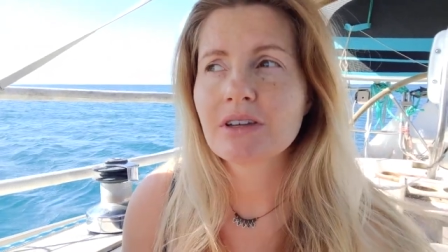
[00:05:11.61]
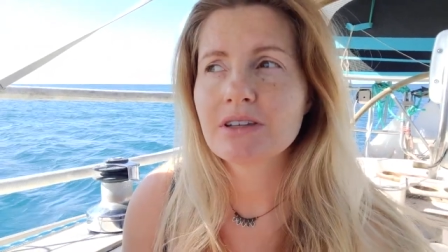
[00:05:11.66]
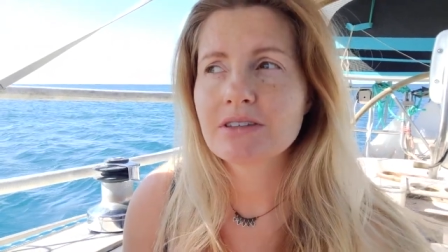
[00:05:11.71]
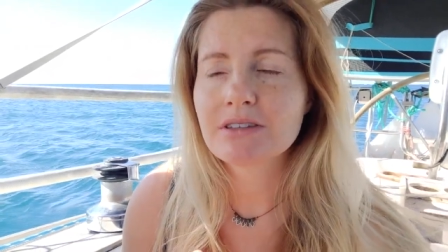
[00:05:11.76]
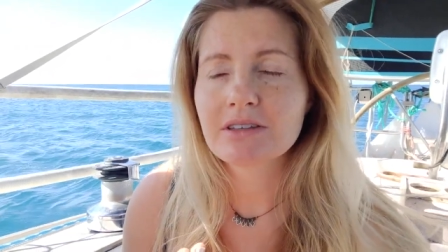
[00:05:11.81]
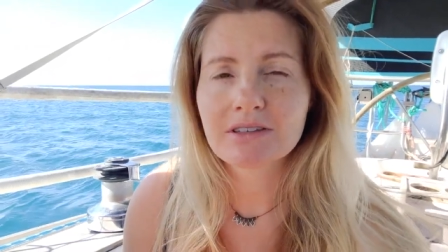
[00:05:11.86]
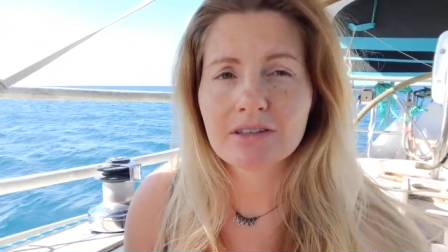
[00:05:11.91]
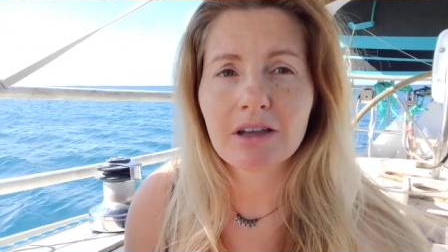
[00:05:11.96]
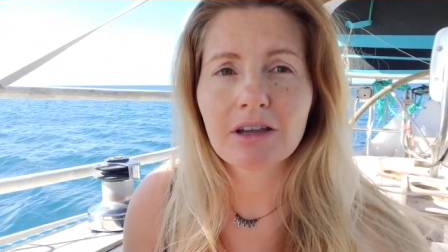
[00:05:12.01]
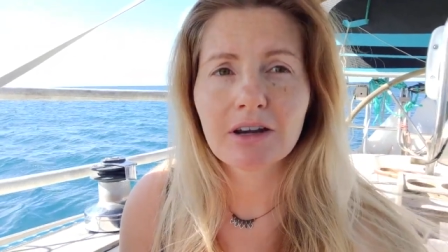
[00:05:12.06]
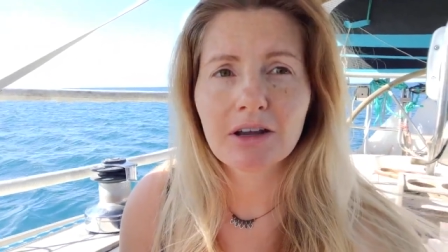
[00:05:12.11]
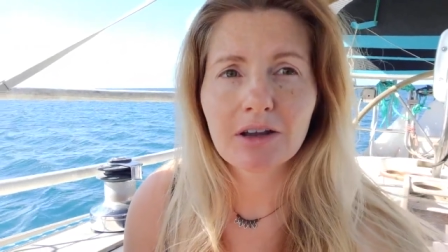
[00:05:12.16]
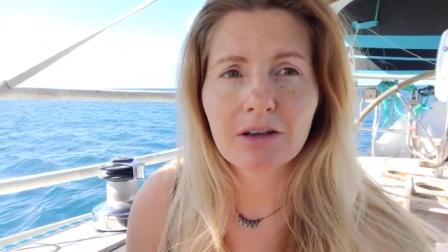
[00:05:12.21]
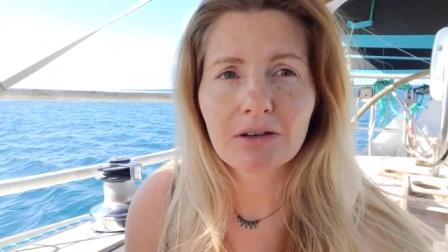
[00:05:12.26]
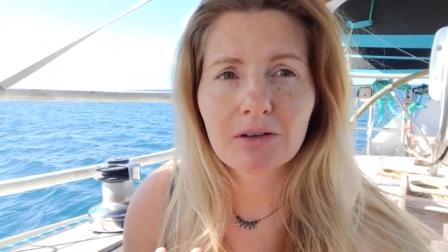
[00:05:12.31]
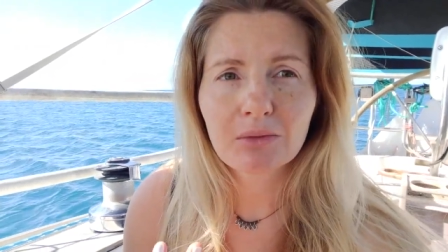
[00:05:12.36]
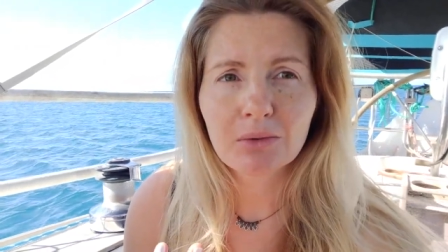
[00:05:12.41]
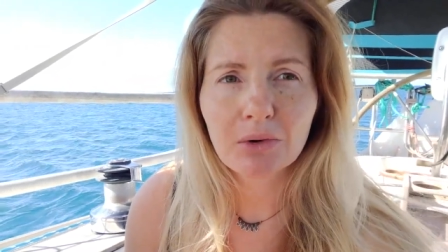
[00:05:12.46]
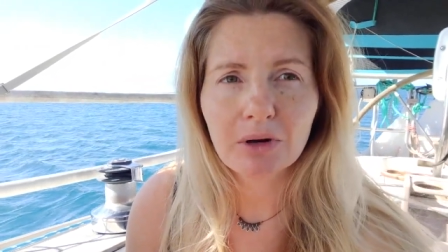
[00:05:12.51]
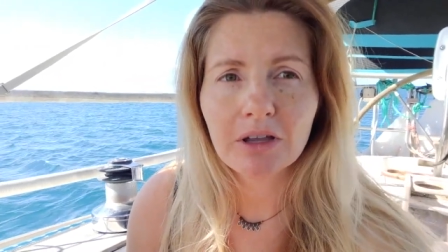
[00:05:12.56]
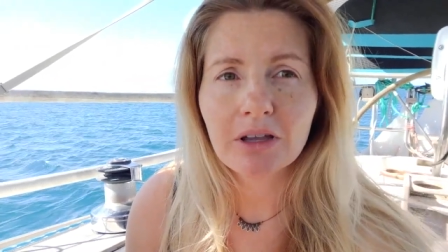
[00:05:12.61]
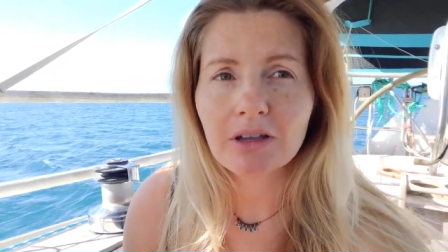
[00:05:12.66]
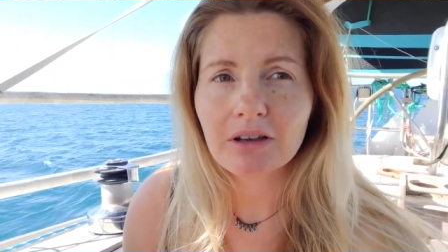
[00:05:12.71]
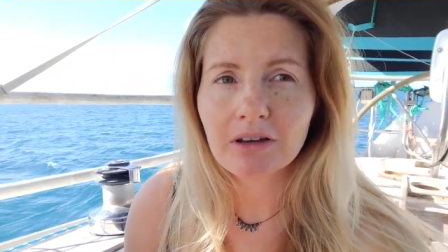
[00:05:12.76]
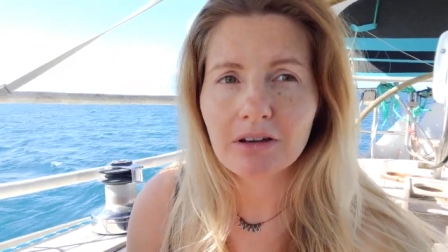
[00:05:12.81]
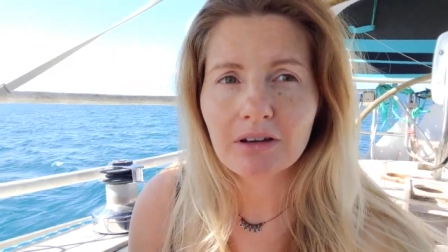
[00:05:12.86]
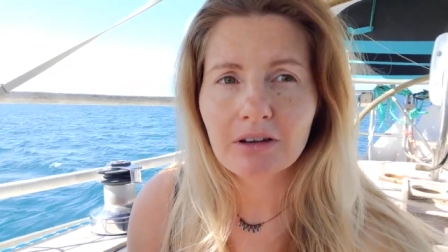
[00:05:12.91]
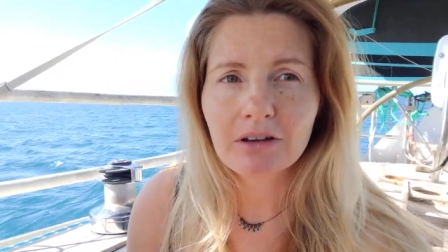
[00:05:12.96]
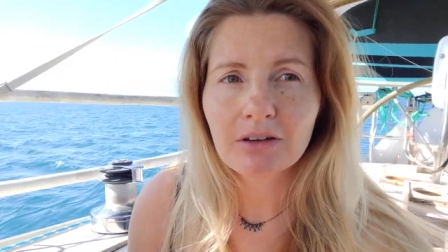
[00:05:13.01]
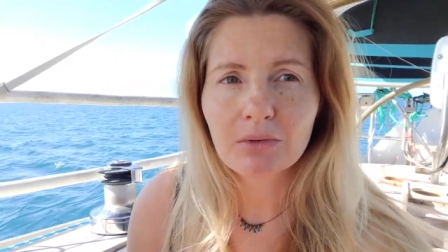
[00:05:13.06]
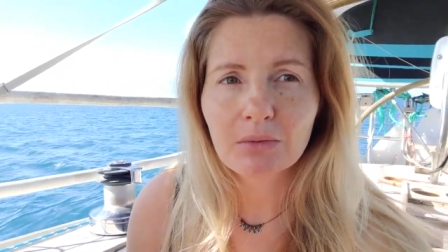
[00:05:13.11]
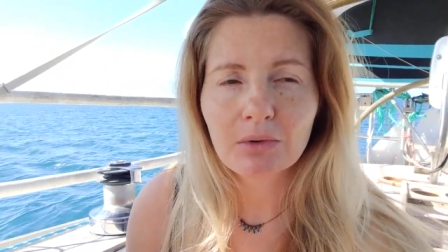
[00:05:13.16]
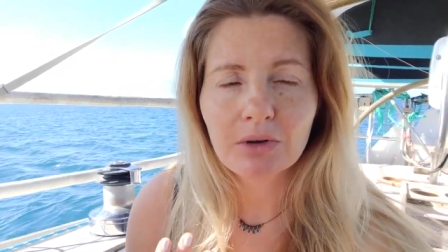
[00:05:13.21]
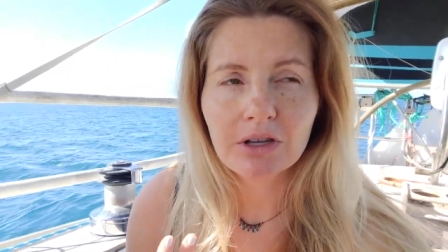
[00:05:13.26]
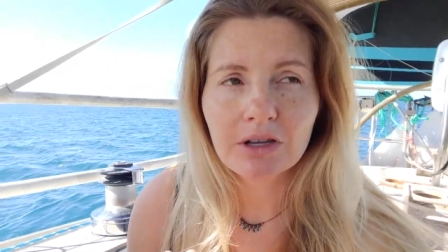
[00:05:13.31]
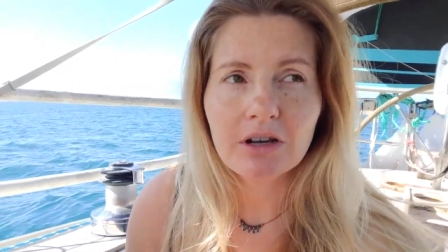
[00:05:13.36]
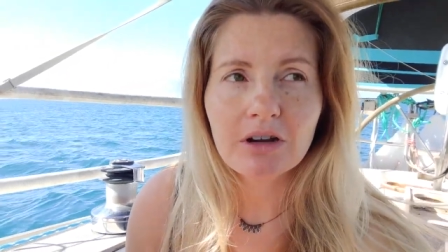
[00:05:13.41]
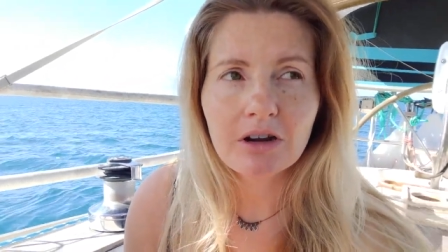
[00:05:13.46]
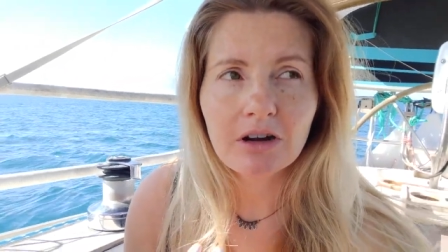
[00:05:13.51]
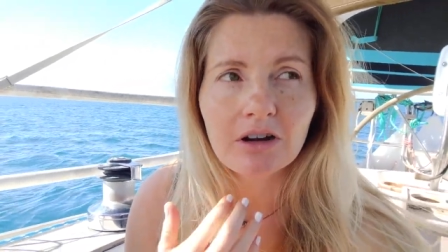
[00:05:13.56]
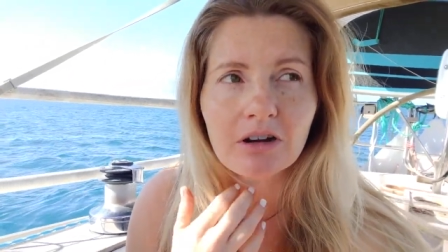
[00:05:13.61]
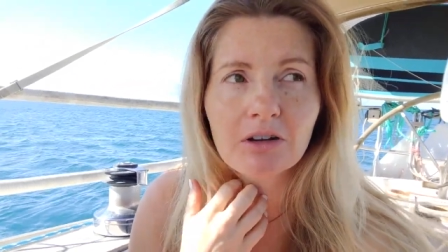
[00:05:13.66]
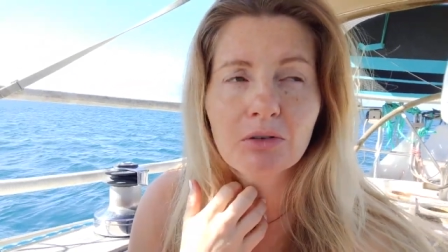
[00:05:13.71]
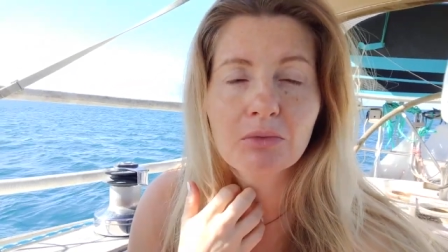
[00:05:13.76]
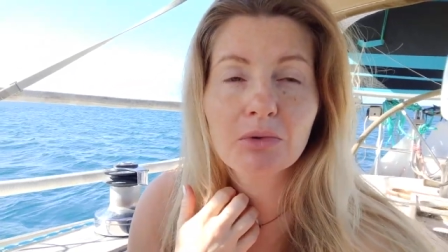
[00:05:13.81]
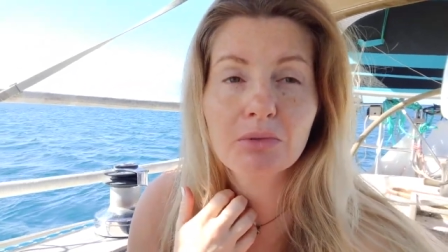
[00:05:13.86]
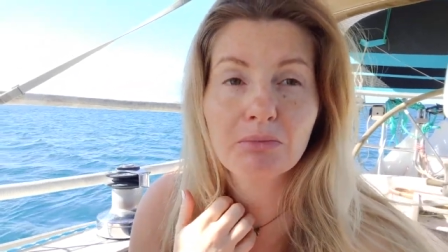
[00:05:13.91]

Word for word: It's exciting. We're in, we're here,